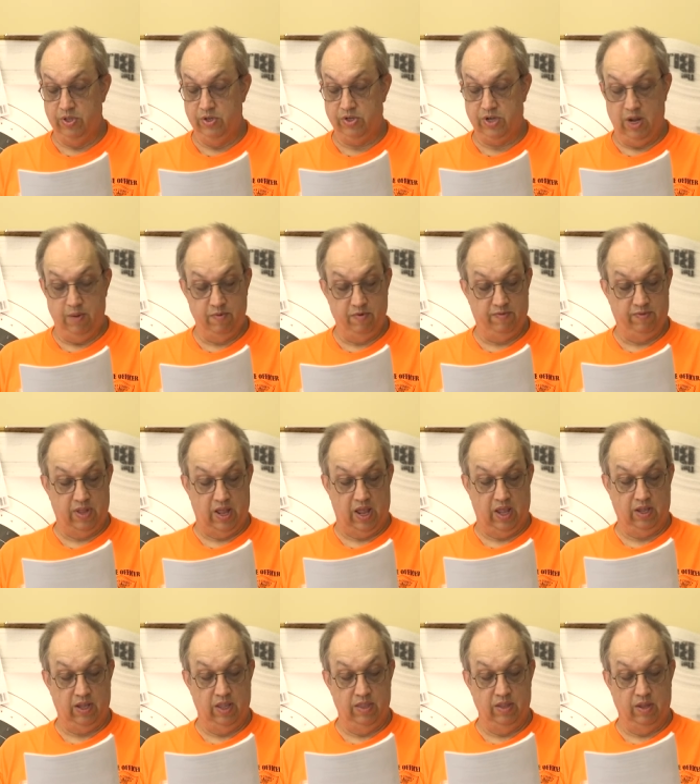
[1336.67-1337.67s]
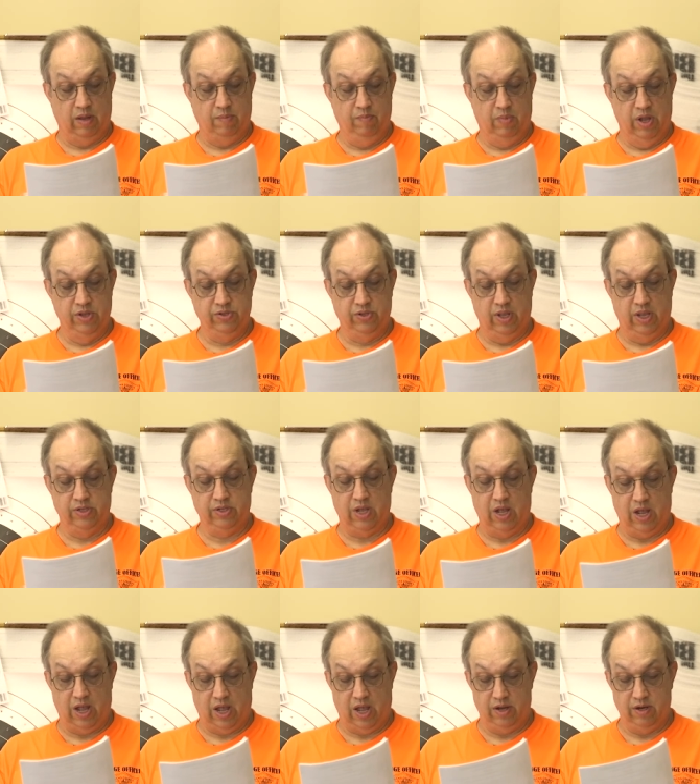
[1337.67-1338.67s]
a chamber flag and the muzzle as
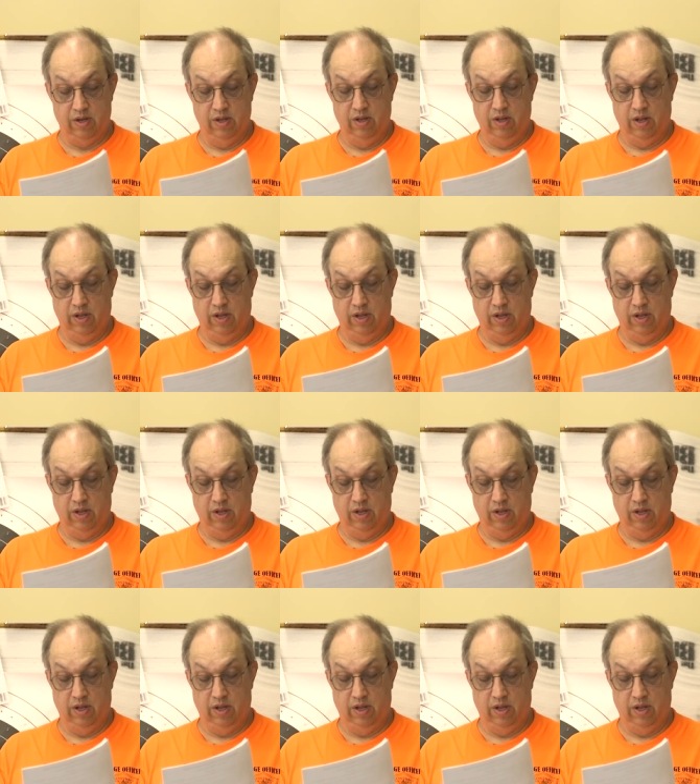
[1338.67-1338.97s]
hot